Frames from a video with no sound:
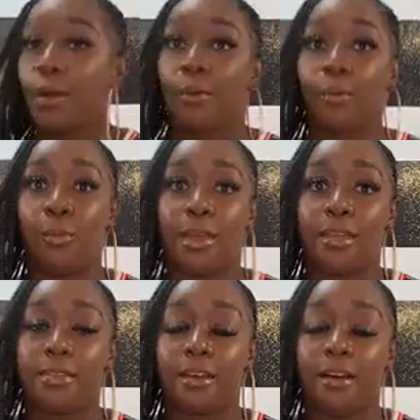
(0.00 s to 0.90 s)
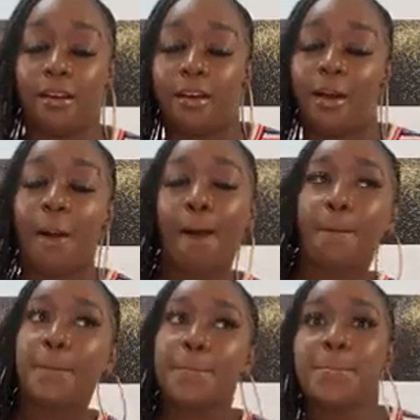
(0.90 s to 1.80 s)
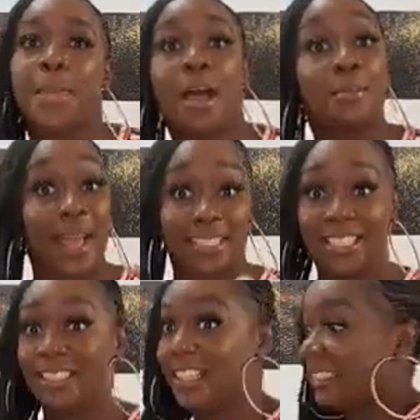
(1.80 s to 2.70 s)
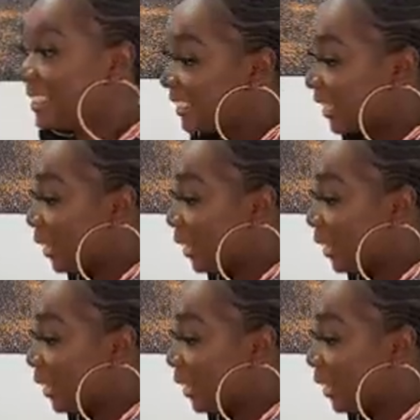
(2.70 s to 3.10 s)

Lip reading: with passing their tests.